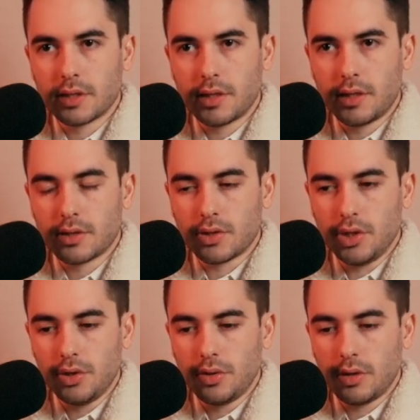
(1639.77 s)
And then this
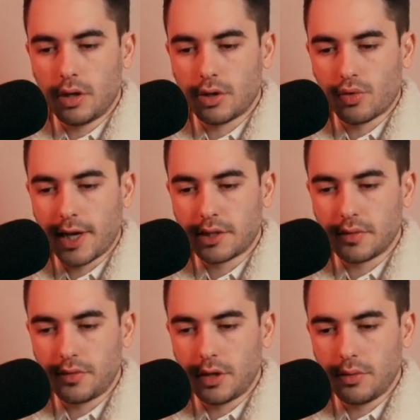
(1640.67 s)
dude
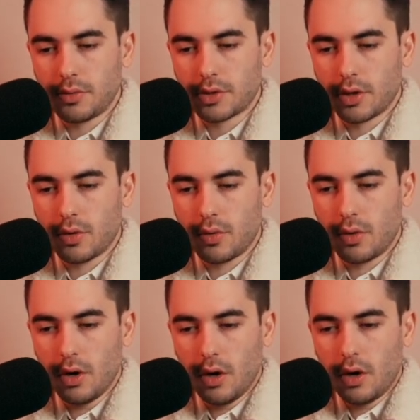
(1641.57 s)
aggressively was like,
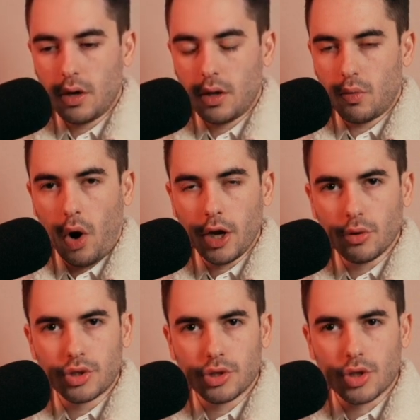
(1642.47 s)
why
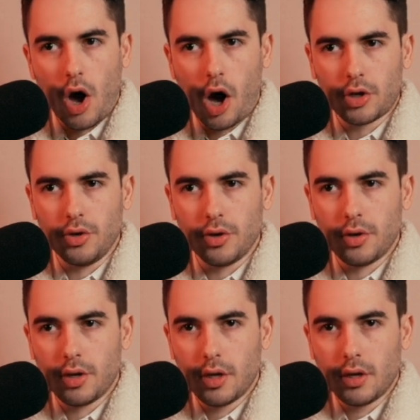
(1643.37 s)
aren't you talking?